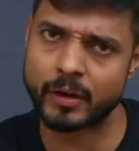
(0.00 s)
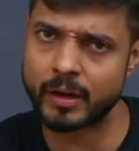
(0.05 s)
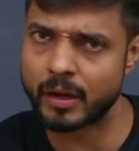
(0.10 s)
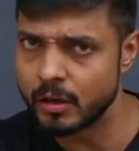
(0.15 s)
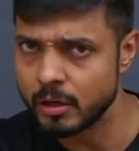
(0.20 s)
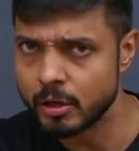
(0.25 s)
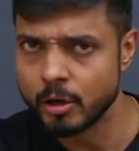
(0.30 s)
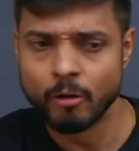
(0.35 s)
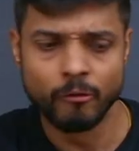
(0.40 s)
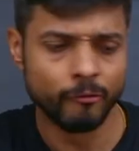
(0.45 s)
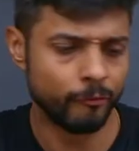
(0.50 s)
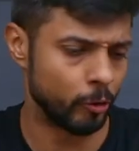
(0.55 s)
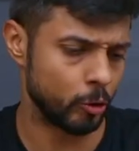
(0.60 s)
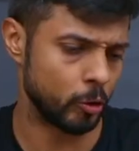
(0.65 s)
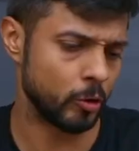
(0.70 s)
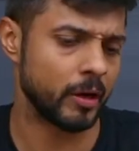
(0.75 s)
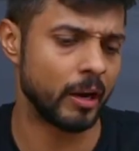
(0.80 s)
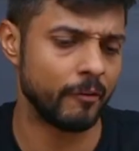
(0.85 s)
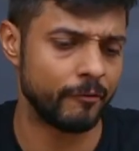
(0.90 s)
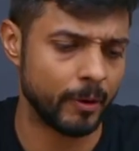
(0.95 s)
a
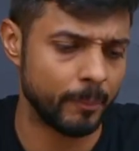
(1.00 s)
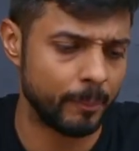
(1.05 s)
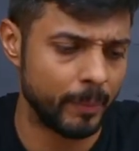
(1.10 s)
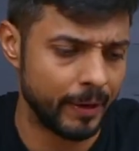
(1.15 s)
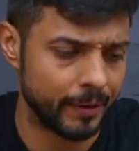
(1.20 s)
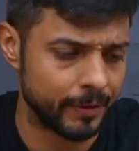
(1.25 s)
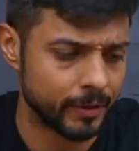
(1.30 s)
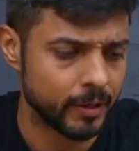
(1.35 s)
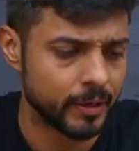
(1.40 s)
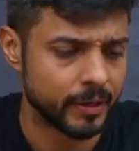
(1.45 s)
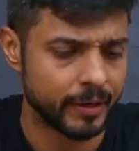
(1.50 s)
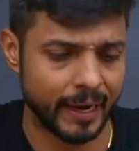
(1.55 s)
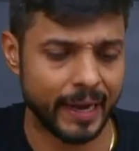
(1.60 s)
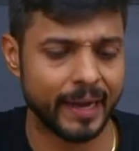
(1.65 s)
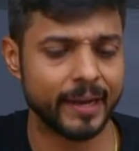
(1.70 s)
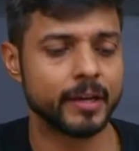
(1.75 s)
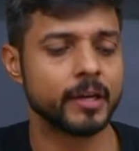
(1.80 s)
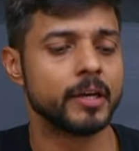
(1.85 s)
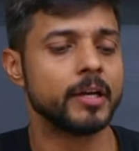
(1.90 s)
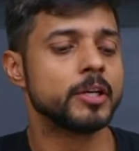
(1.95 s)
photographic plate,
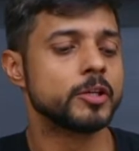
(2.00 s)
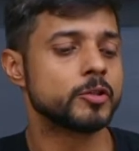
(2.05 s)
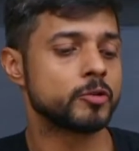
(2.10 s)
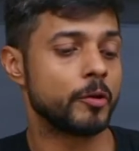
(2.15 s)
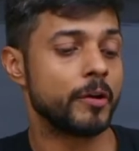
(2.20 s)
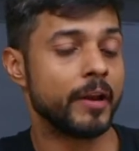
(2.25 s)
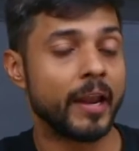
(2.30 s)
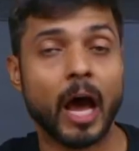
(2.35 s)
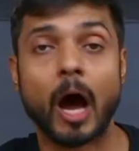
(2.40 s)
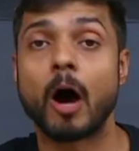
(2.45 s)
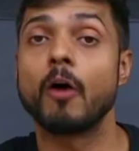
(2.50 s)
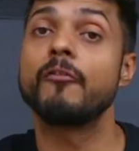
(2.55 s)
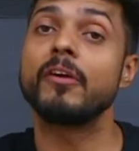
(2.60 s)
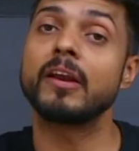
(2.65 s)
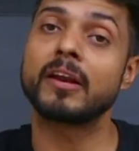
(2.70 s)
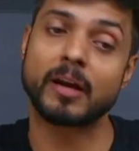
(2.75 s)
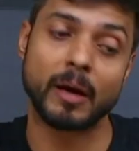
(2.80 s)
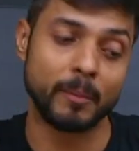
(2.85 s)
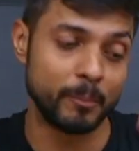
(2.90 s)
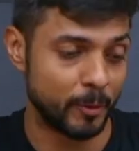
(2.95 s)
right? So now we'll
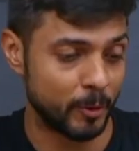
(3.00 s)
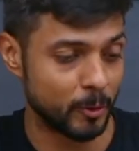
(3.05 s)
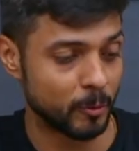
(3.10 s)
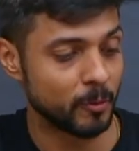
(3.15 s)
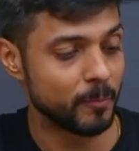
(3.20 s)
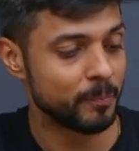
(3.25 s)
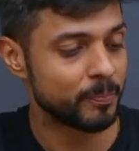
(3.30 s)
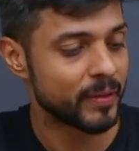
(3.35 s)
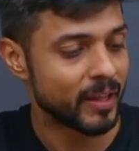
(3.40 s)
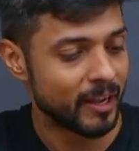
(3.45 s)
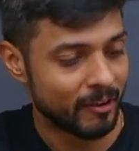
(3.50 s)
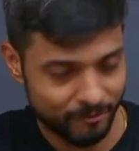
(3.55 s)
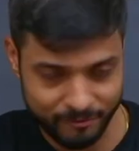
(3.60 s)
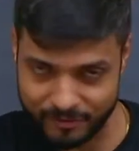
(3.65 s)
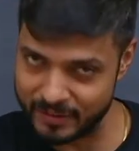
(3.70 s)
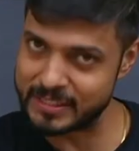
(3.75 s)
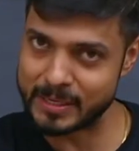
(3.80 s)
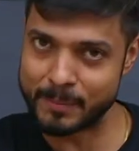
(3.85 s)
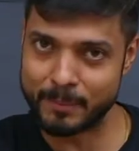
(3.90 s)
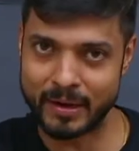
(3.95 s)
come to
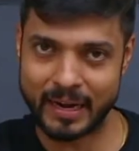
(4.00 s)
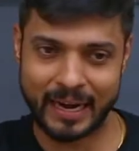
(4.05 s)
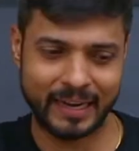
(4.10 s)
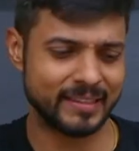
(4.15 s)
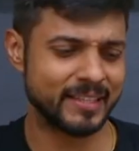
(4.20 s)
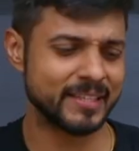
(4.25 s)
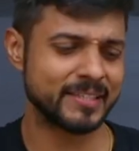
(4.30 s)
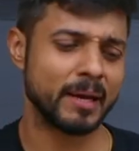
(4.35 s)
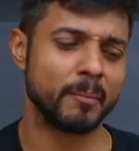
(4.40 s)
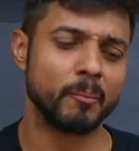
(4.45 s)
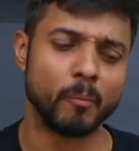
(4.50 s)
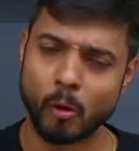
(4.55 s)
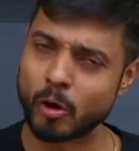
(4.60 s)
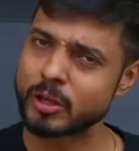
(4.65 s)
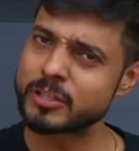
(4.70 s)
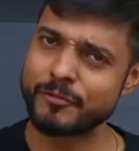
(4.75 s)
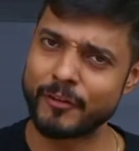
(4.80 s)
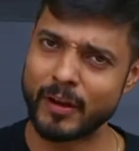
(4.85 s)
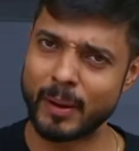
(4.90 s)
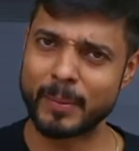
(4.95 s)
visible light. This is the
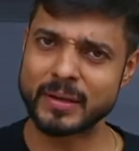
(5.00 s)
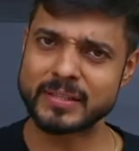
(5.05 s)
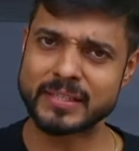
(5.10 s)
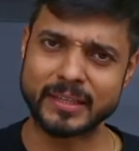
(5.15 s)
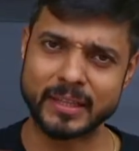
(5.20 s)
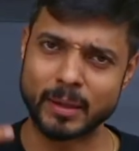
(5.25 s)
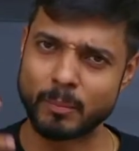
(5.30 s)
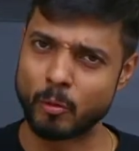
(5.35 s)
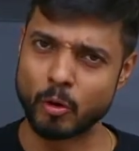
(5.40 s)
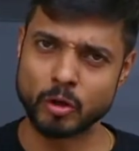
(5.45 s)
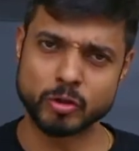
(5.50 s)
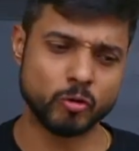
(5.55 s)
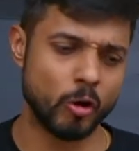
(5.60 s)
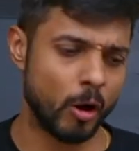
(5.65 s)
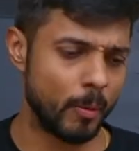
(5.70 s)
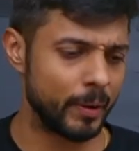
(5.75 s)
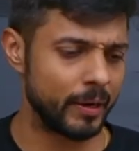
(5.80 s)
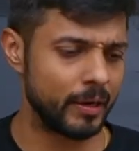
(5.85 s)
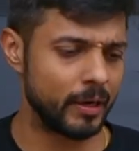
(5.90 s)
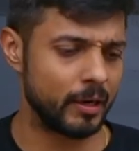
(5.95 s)
most famous and the most
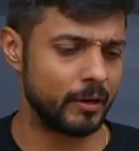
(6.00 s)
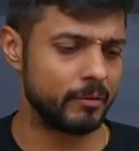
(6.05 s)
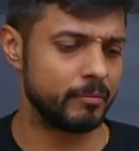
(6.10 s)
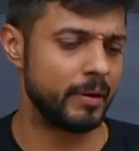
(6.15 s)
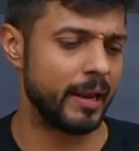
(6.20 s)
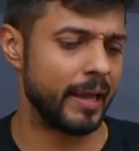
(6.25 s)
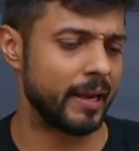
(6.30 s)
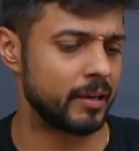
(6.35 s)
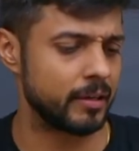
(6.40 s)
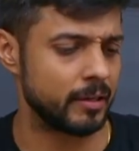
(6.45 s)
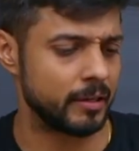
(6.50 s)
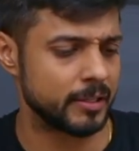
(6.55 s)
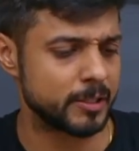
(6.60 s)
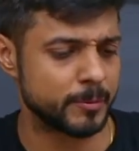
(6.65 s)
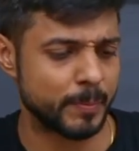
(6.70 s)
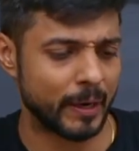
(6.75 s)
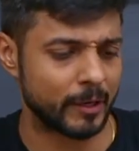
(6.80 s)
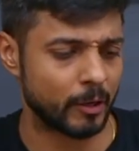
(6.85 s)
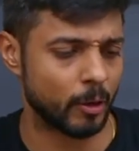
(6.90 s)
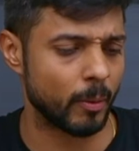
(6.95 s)
common
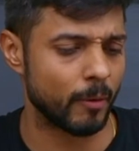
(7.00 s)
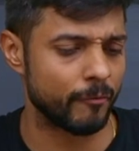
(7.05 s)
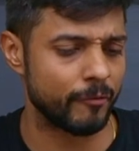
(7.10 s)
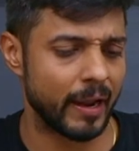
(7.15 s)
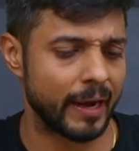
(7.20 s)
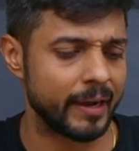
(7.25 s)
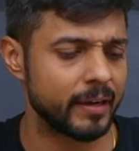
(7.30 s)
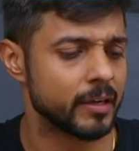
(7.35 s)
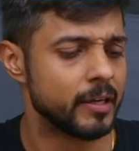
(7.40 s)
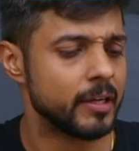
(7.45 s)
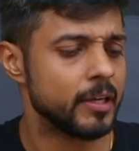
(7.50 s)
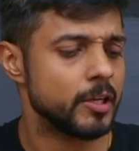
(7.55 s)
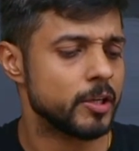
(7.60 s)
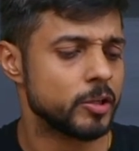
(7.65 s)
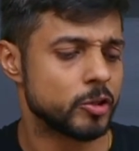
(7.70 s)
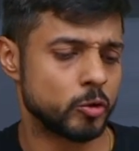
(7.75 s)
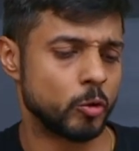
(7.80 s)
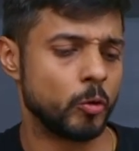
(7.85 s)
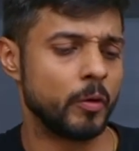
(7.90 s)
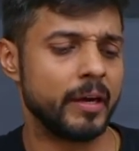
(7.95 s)
spectrum of light.
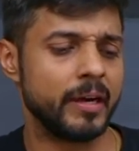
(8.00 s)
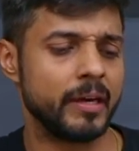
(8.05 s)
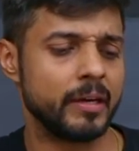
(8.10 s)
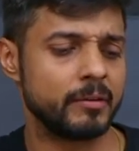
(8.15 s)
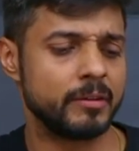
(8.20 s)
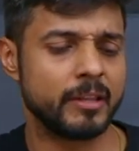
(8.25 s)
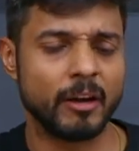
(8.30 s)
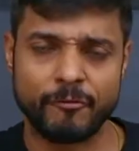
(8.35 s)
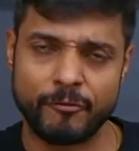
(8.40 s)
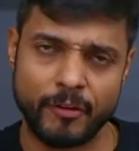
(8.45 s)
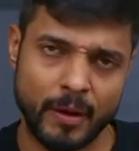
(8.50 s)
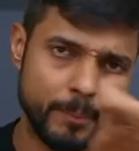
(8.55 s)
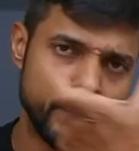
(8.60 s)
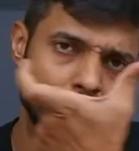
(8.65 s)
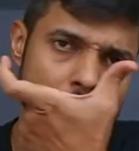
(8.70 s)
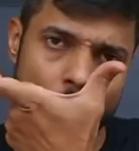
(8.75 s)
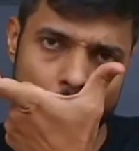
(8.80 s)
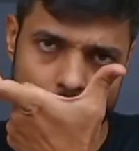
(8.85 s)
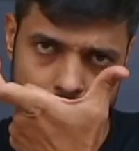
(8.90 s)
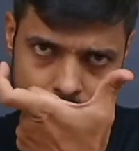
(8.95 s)
So the
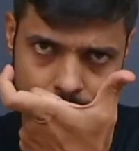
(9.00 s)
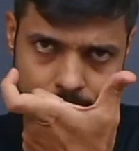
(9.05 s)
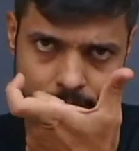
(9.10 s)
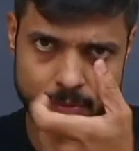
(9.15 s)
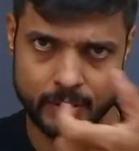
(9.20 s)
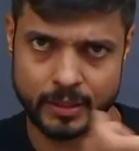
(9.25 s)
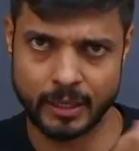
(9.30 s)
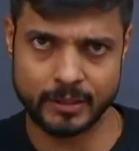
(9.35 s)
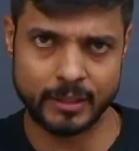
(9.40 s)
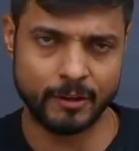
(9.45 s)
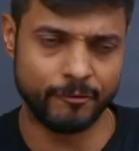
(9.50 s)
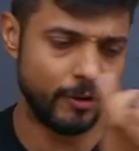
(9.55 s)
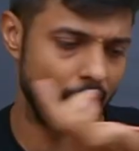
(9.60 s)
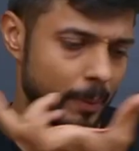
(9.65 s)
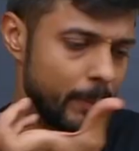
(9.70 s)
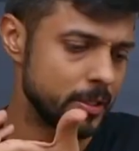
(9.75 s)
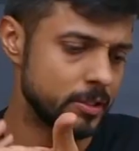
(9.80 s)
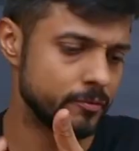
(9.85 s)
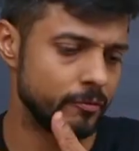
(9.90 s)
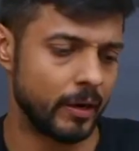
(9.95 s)
VIBGYOR, the
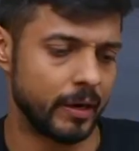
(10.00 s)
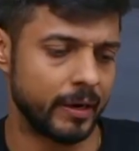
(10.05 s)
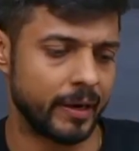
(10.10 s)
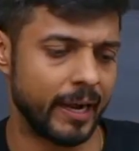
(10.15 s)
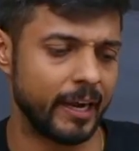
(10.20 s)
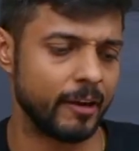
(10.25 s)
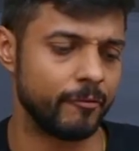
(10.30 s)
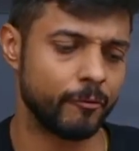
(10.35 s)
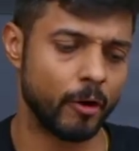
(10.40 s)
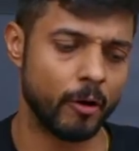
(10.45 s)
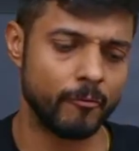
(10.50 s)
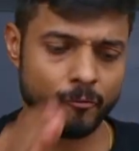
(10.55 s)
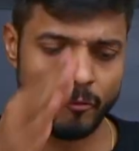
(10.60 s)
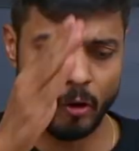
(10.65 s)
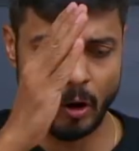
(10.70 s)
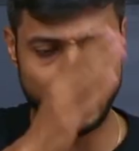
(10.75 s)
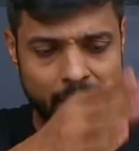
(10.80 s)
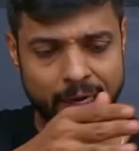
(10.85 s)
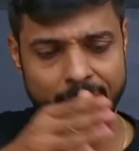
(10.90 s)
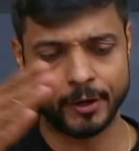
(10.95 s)
famous word, right, from
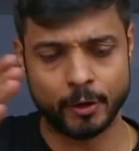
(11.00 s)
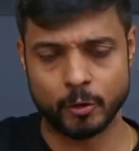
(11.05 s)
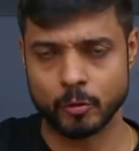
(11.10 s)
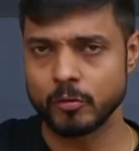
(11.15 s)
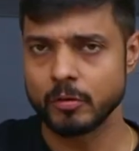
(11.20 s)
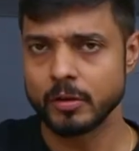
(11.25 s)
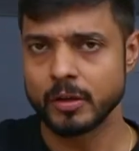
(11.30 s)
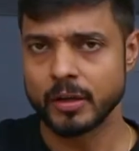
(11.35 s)
violet to